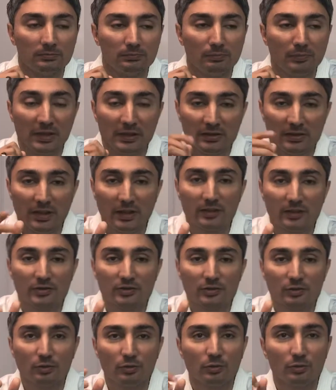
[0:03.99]
many
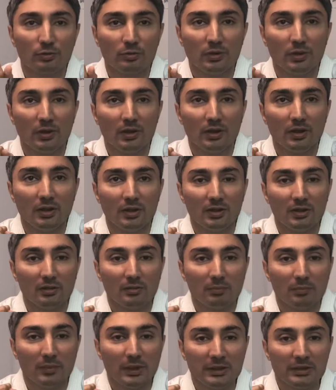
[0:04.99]
thanks to
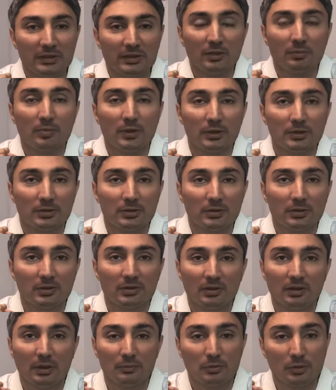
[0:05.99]
my dear brother
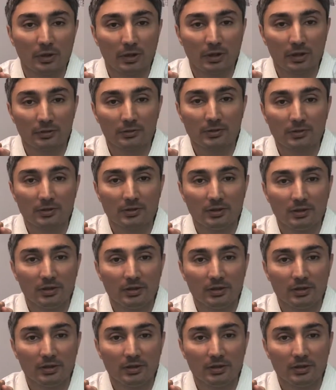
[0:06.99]
Abdul Qadir